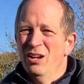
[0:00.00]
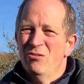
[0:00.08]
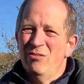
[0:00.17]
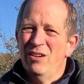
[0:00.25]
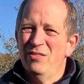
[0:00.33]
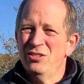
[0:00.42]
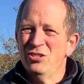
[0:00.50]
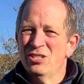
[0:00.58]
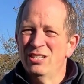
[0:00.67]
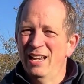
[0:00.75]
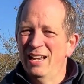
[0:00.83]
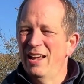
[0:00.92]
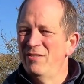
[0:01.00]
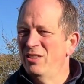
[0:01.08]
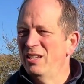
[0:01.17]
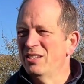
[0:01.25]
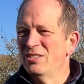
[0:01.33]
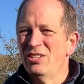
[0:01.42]
rather than just letting
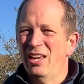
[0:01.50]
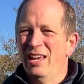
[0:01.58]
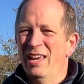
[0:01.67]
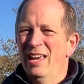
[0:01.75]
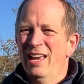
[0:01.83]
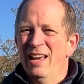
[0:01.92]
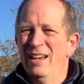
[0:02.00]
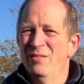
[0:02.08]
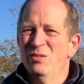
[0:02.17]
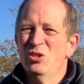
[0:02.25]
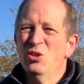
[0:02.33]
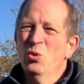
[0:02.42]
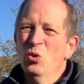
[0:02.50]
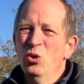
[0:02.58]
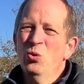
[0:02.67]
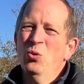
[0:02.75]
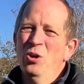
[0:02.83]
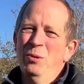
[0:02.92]
everything sit and having to do all
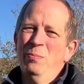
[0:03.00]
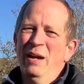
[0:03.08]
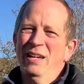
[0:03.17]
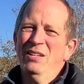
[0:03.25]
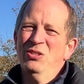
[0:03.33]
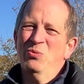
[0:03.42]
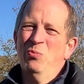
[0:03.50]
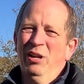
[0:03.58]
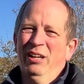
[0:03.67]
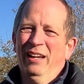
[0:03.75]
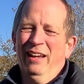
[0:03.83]
your work back in spring.